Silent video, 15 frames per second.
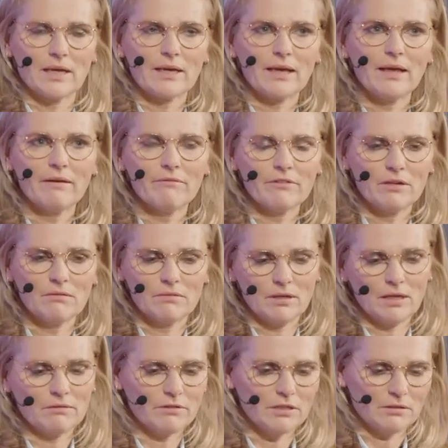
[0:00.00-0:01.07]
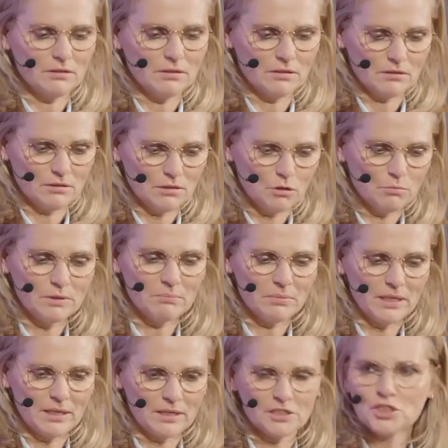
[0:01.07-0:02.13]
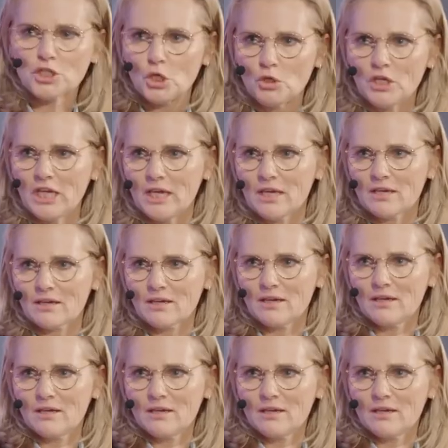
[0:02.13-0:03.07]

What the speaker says: Like every human being is unique.